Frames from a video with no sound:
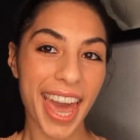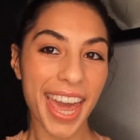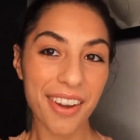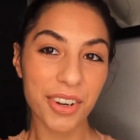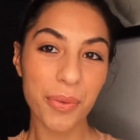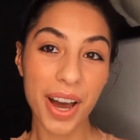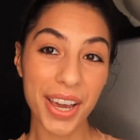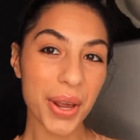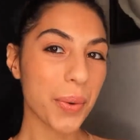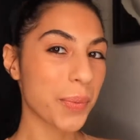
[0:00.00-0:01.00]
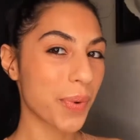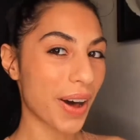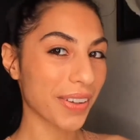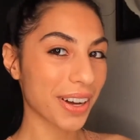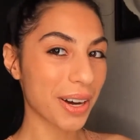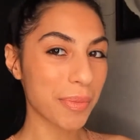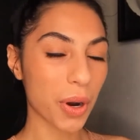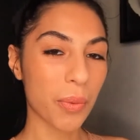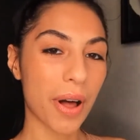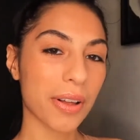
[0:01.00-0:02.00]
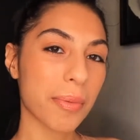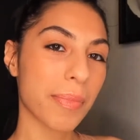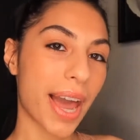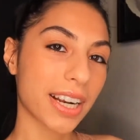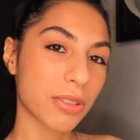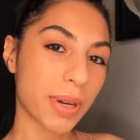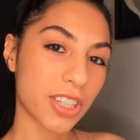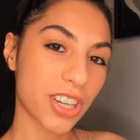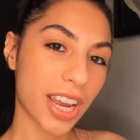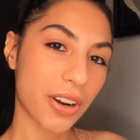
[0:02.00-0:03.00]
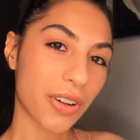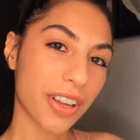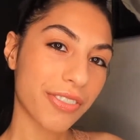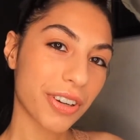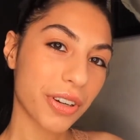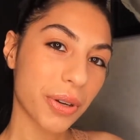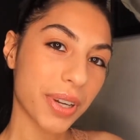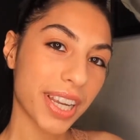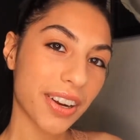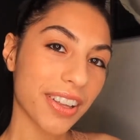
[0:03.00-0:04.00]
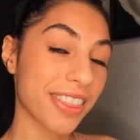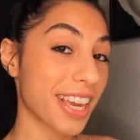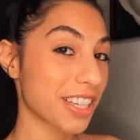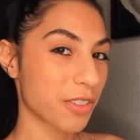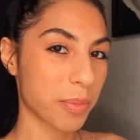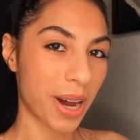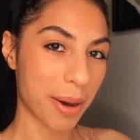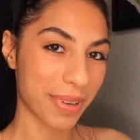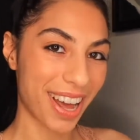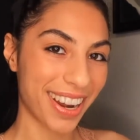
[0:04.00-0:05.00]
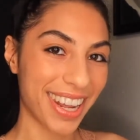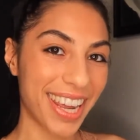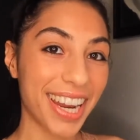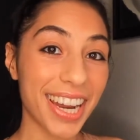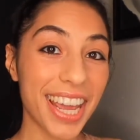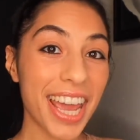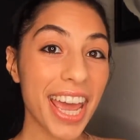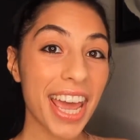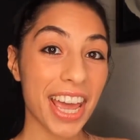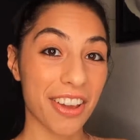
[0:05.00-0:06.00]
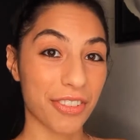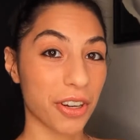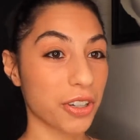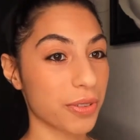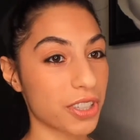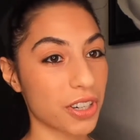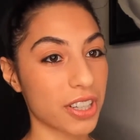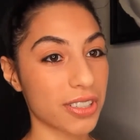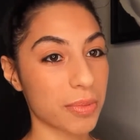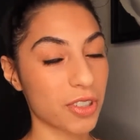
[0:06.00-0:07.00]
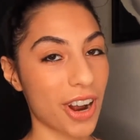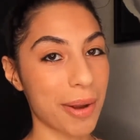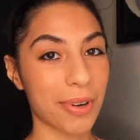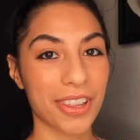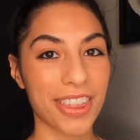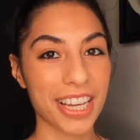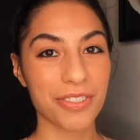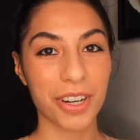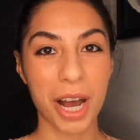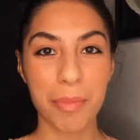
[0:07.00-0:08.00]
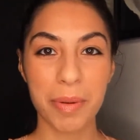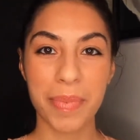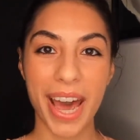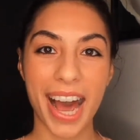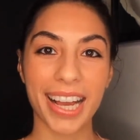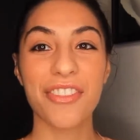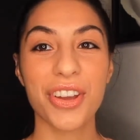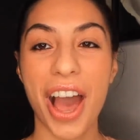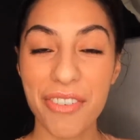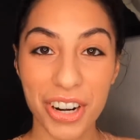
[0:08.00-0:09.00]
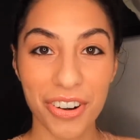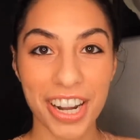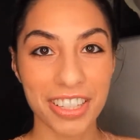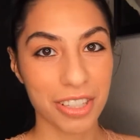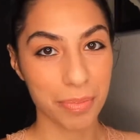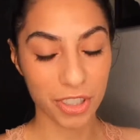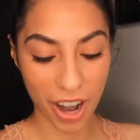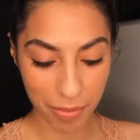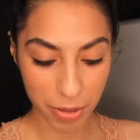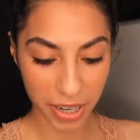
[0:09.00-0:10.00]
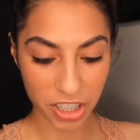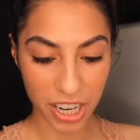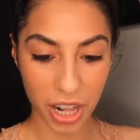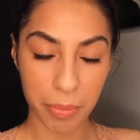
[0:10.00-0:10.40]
Hey everyone, welcome back to my channel. If you're new here, thanks for popping on in. If you're a returning subscriber, thanks for coming back. If you haven't already, subscribe to my channel.